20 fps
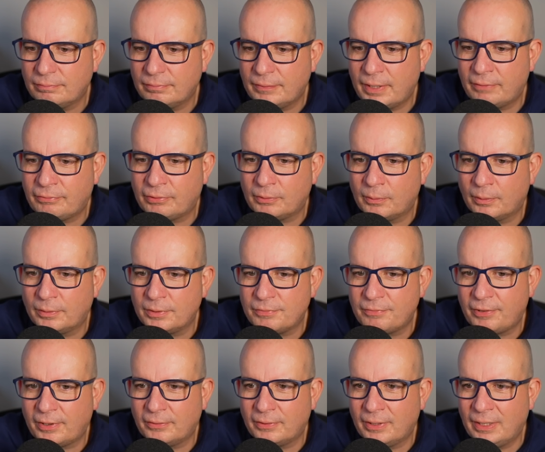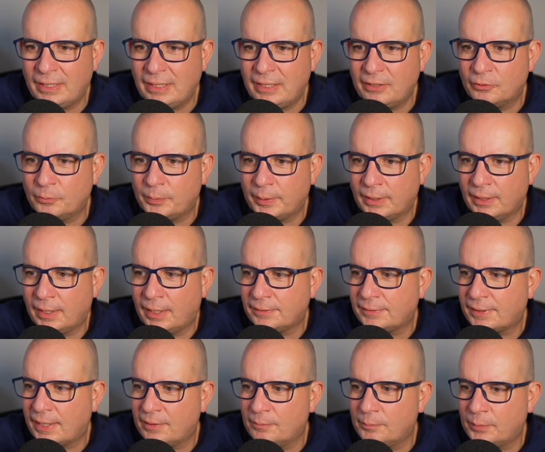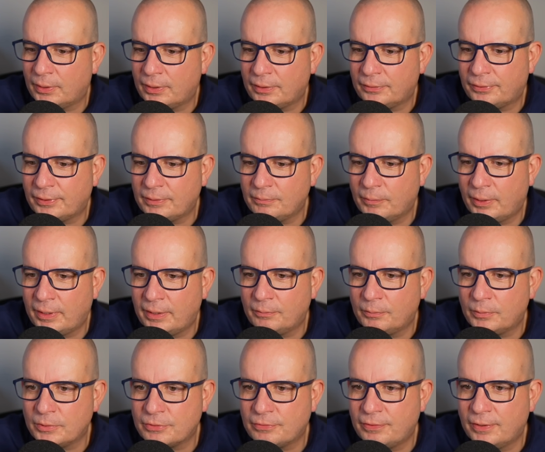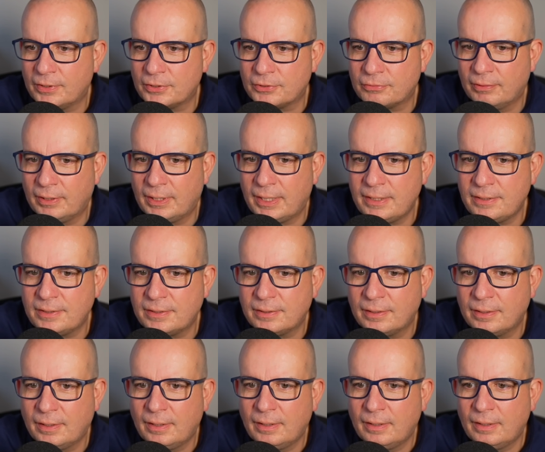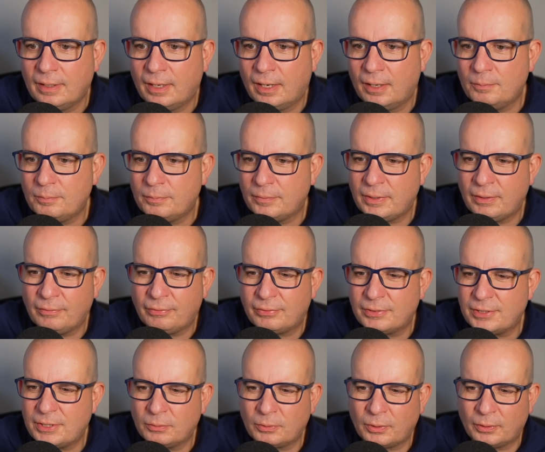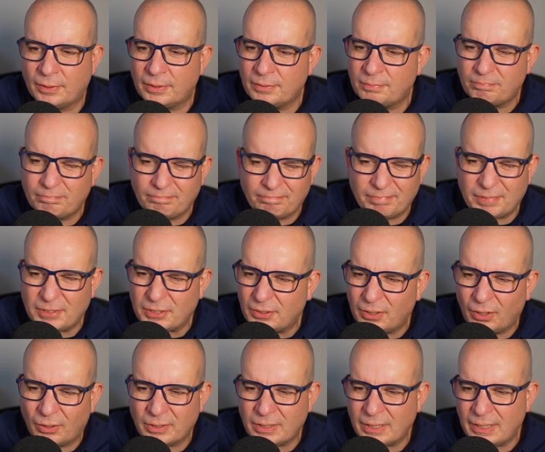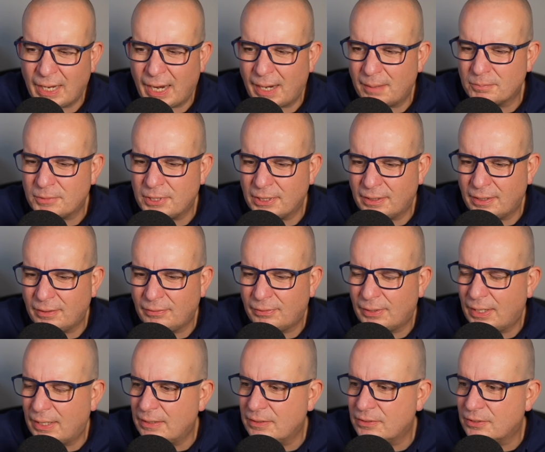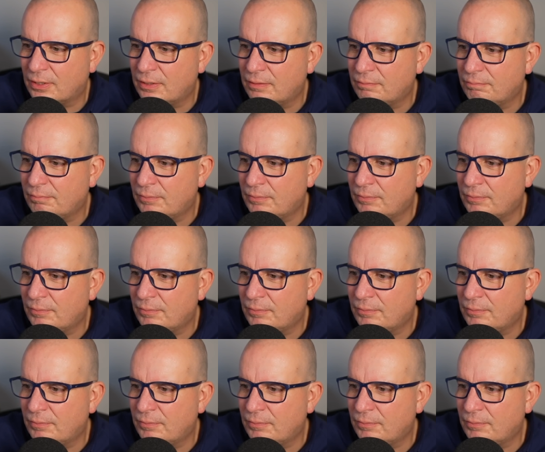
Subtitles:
everyone felt a little bit let down by, I think, when it was first released. You've still got the slidey, haptic-y things and